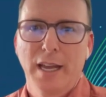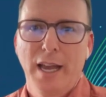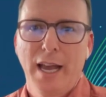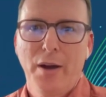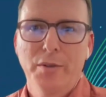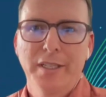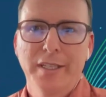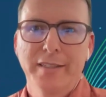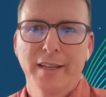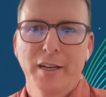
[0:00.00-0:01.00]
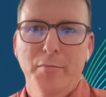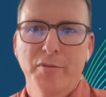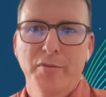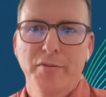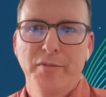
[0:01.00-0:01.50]
How to set up
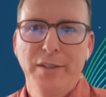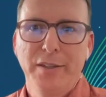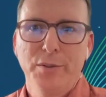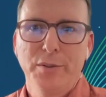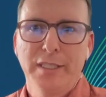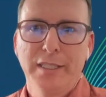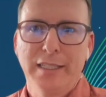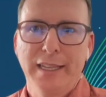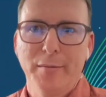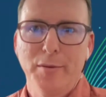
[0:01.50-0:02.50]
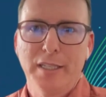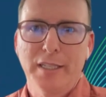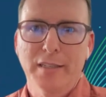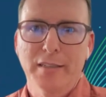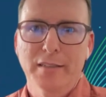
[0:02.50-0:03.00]
field
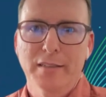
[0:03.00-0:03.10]
labeling?